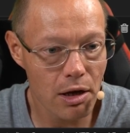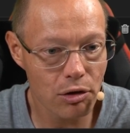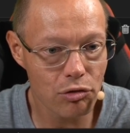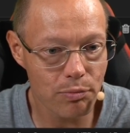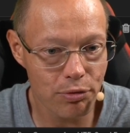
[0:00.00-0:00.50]

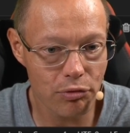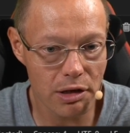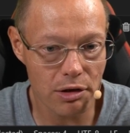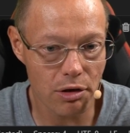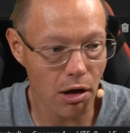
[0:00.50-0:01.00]
to
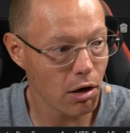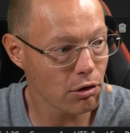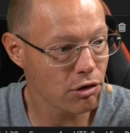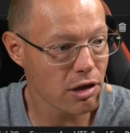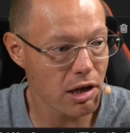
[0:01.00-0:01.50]
print
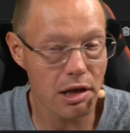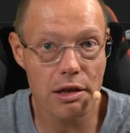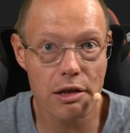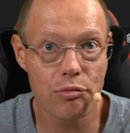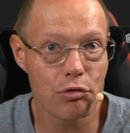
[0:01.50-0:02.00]
out the
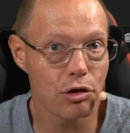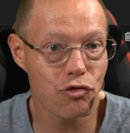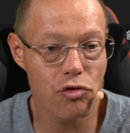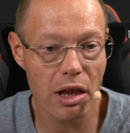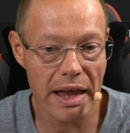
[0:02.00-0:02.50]

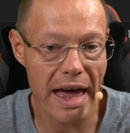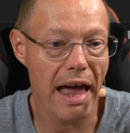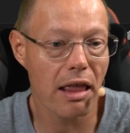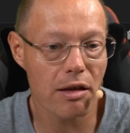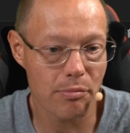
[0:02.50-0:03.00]
individual
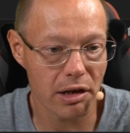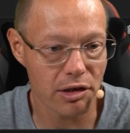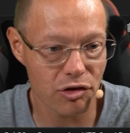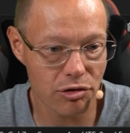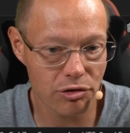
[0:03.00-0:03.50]
elements.